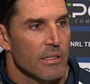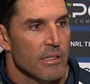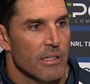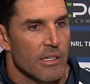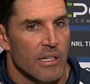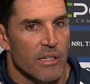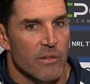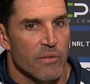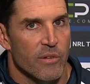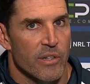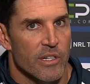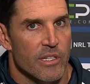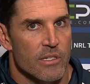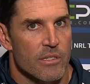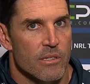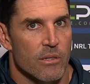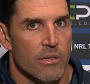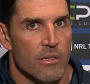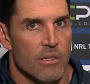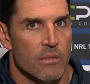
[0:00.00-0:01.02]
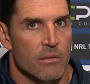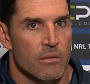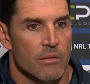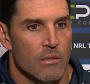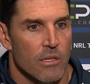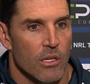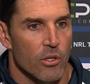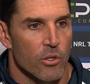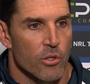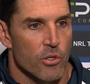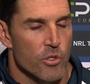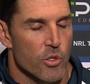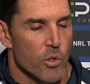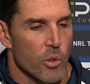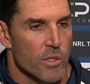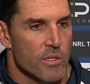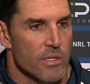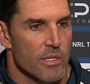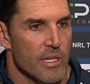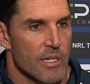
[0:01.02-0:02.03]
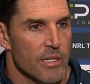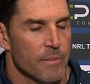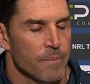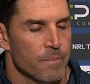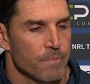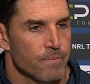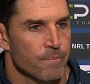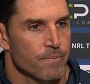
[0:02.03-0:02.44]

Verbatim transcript: you know, Freddie's got a, a lot of choice there. Do you